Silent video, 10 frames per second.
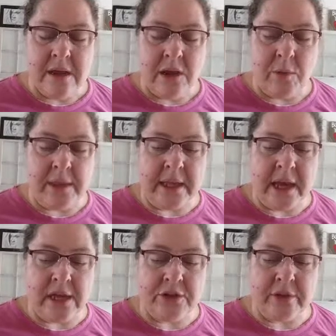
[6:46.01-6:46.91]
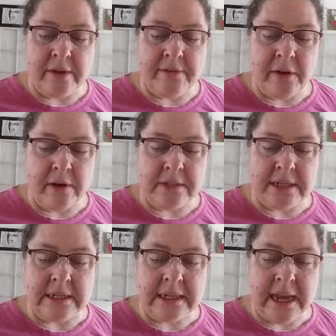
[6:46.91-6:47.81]
And when the country falls
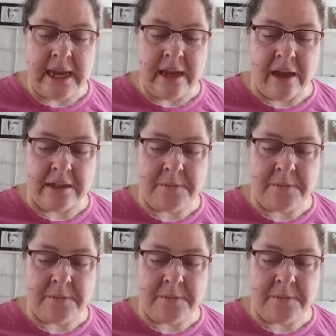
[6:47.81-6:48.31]
into chaos,